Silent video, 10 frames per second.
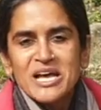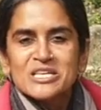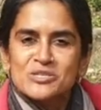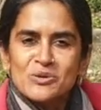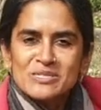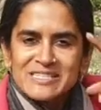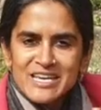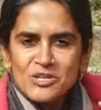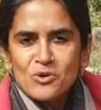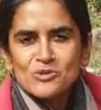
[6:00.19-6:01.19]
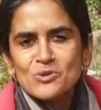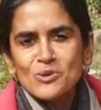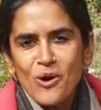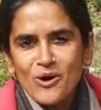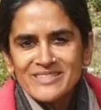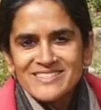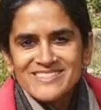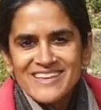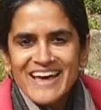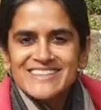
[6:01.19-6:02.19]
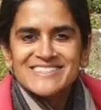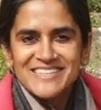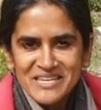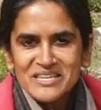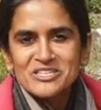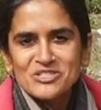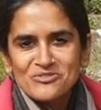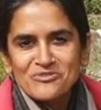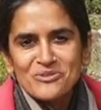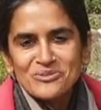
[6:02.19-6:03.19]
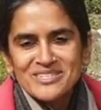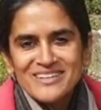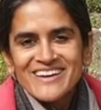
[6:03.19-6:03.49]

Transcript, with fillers: So say no to lawns and say yes to food.